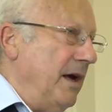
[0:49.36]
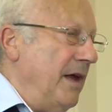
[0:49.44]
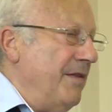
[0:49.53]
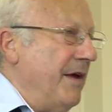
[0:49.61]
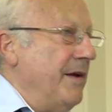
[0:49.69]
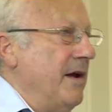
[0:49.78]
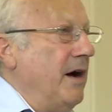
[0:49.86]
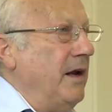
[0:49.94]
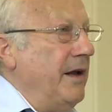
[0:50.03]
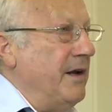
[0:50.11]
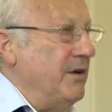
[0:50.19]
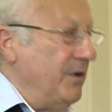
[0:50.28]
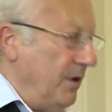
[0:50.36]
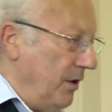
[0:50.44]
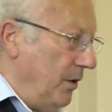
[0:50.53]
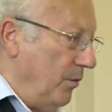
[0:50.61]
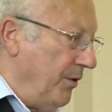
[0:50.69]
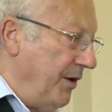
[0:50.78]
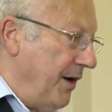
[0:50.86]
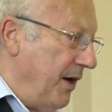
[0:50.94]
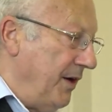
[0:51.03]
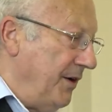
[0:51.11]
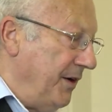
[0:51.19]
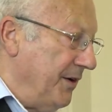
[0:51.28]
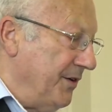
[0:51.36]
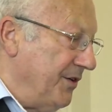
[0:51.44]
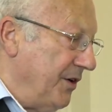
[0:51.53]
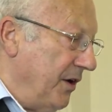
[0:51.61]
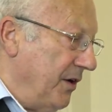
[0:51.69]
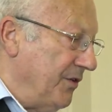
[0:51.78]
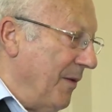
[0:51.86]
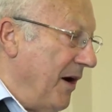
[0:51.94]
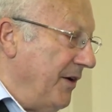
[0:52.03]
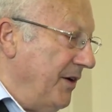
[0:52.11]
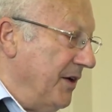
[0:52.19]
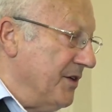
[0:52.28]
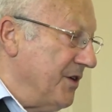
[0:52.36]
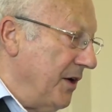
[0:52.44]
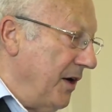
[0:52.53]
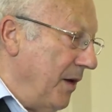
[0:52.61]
And then I'll end with some ideas